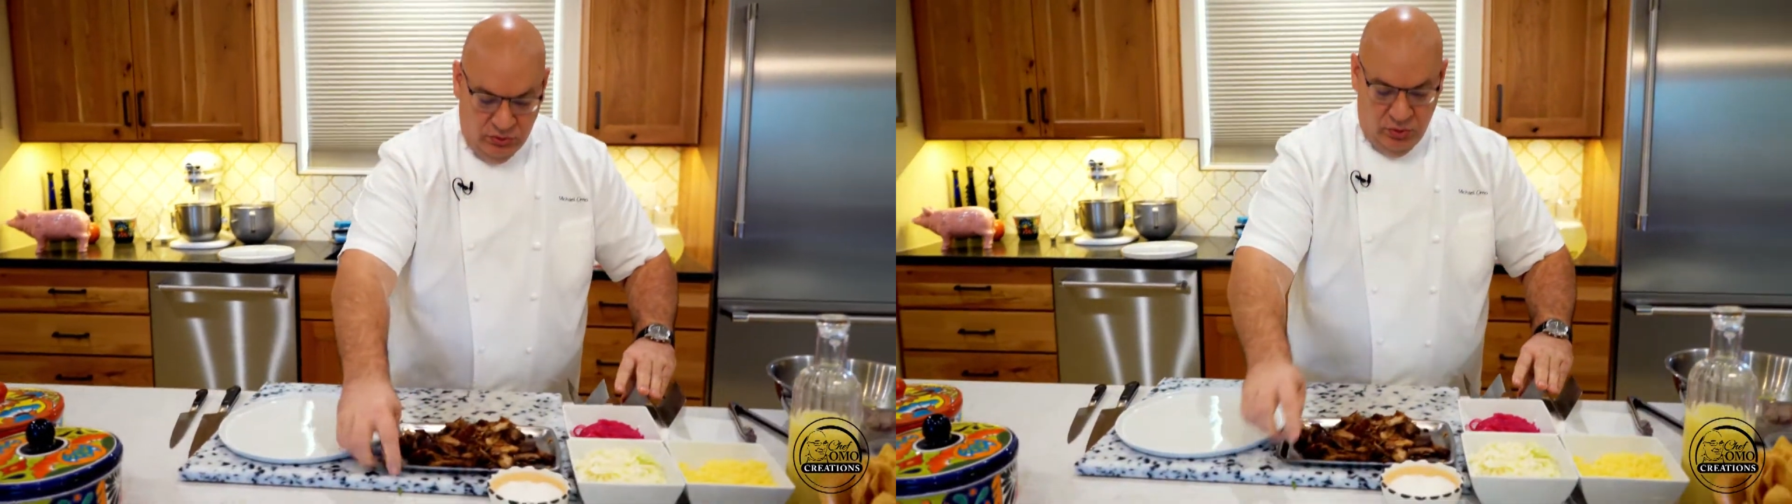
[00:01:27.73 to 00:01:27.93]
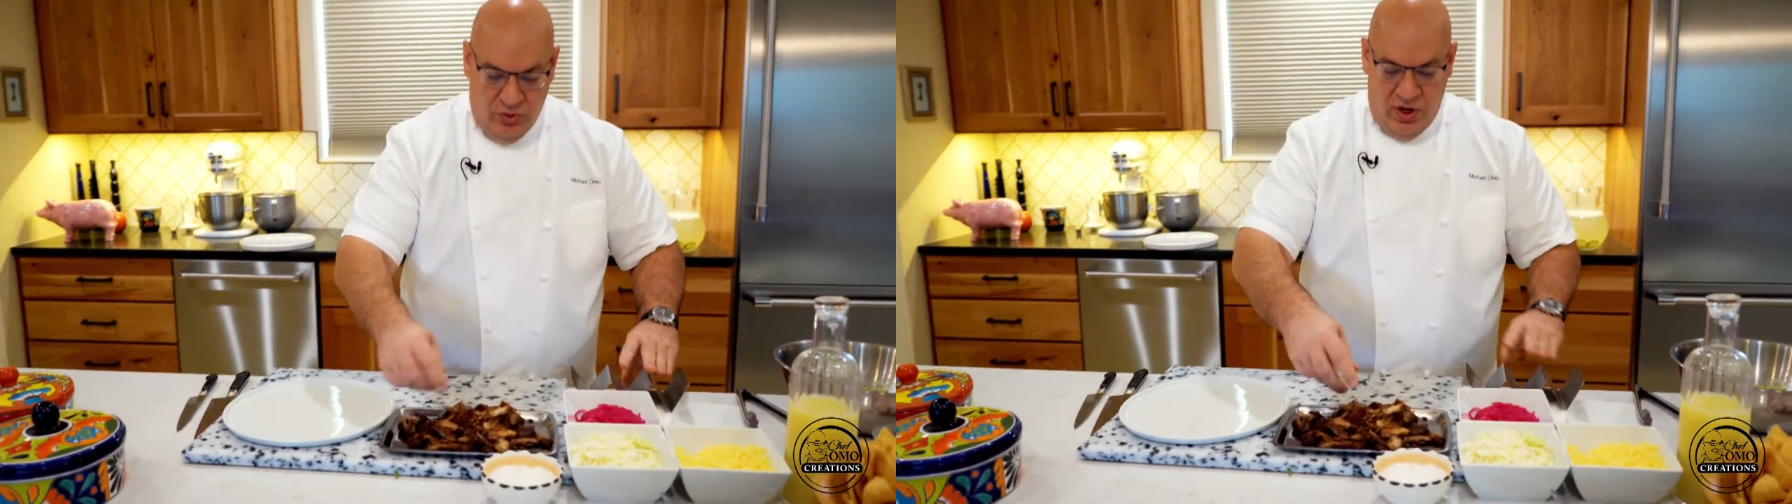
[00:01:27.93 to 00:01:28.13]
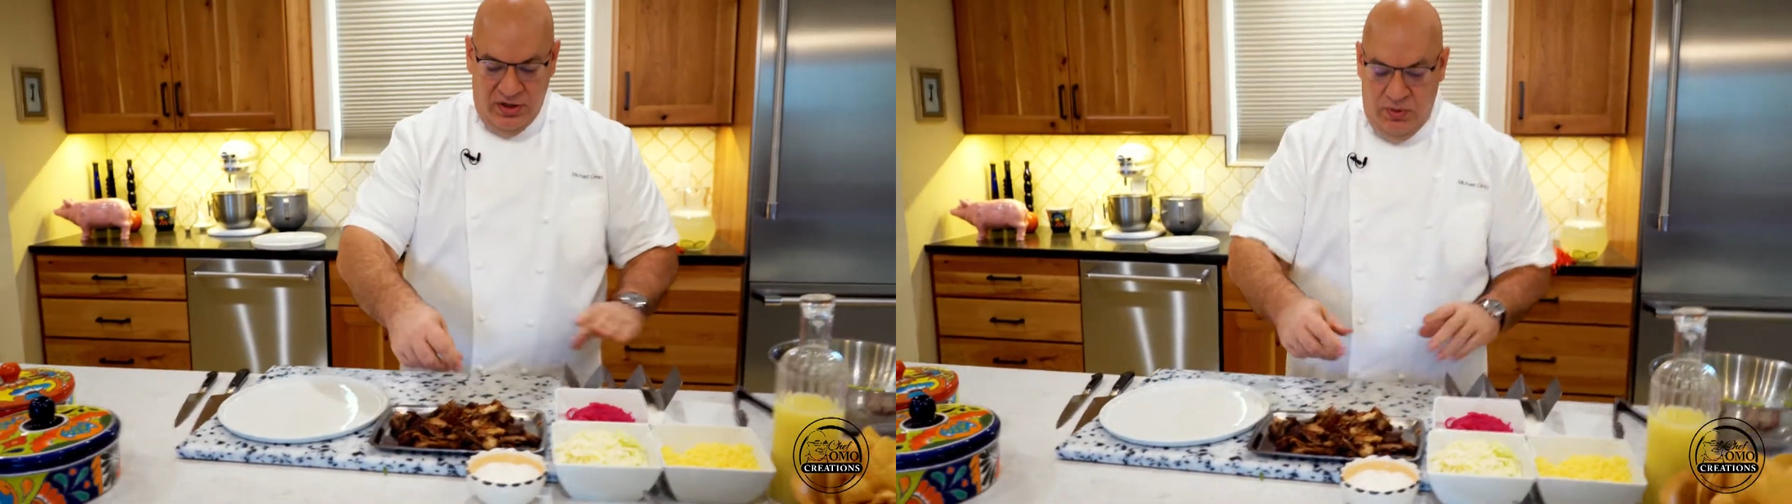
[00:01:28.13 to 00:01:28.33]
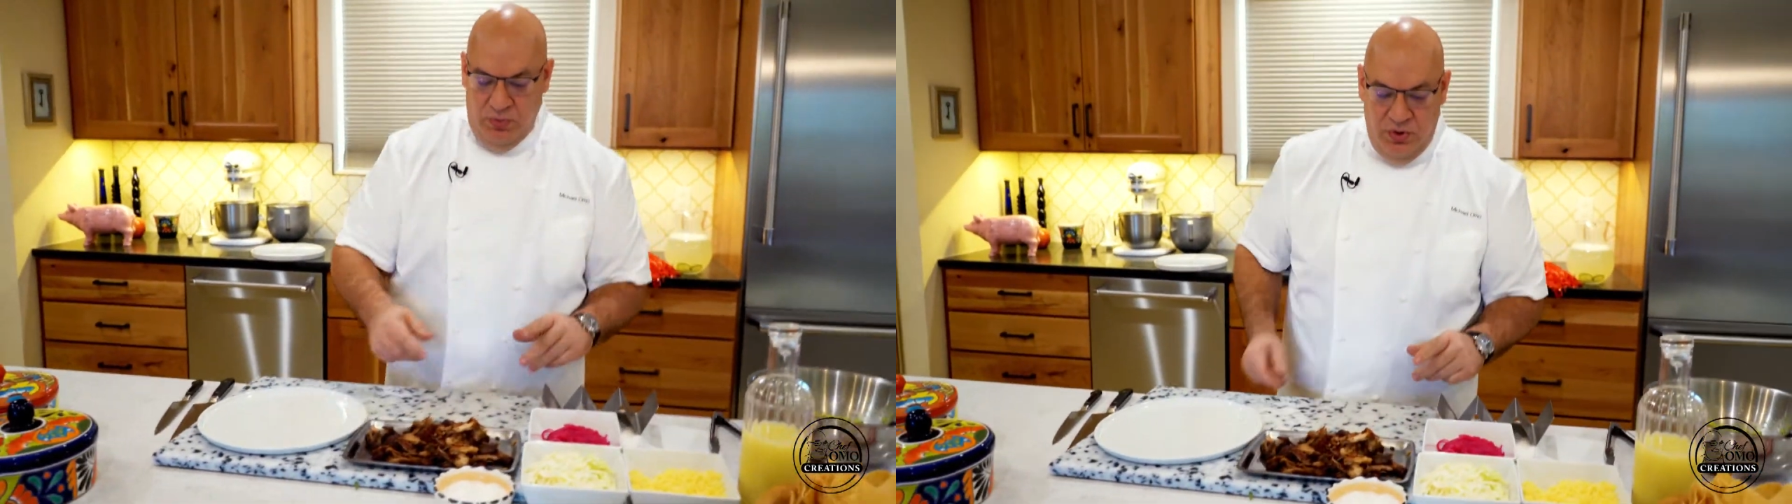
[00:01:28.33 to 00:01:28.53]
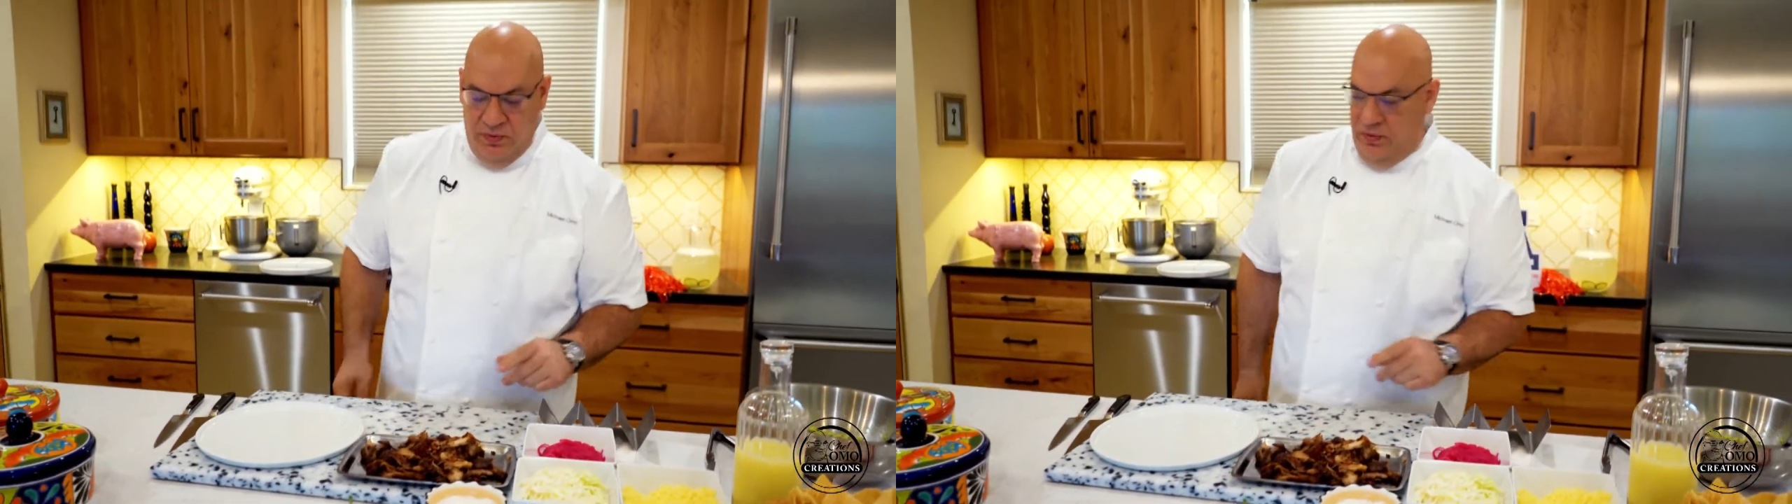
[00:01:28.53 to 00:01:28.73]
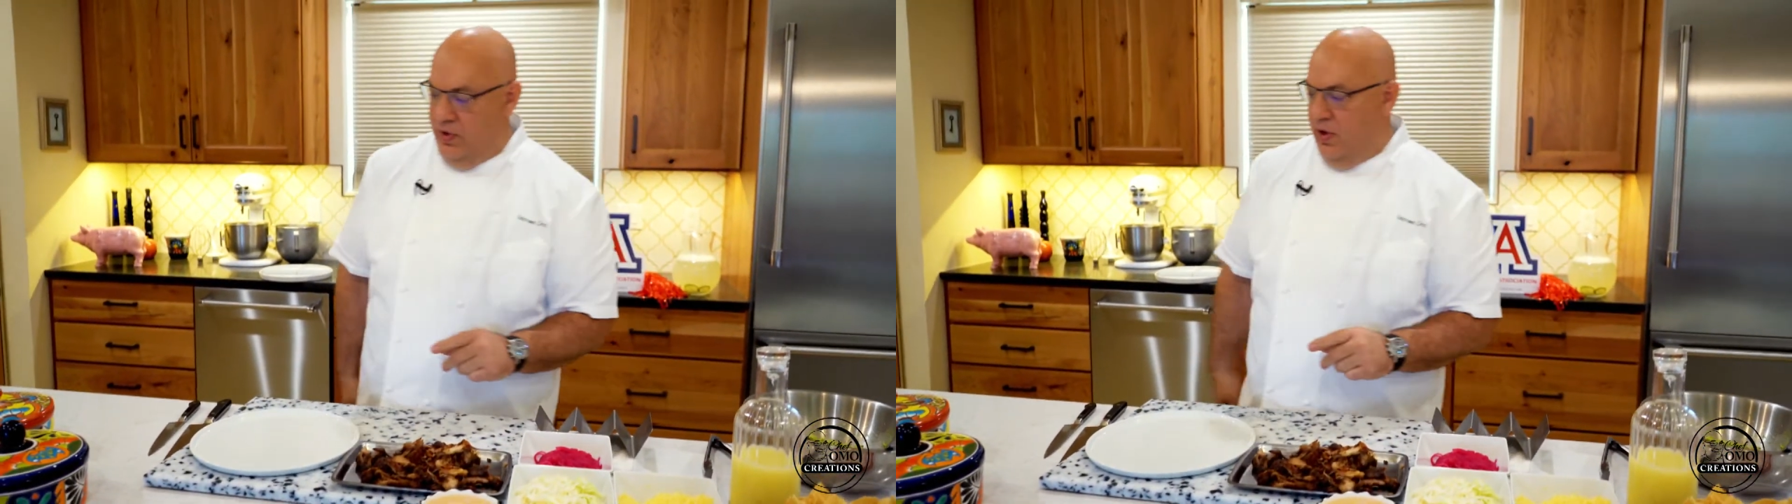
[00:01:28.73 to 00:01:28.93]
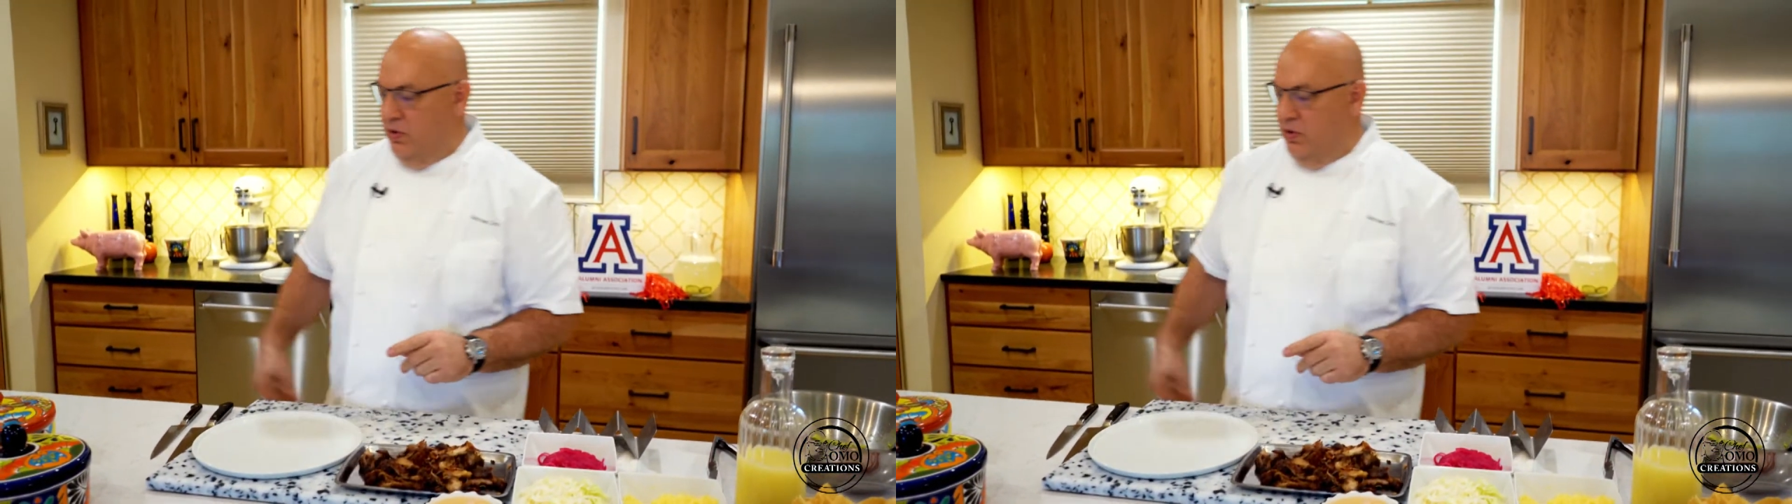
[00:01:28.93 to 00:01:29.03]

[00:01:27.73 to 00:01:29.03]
nice and beautiful they are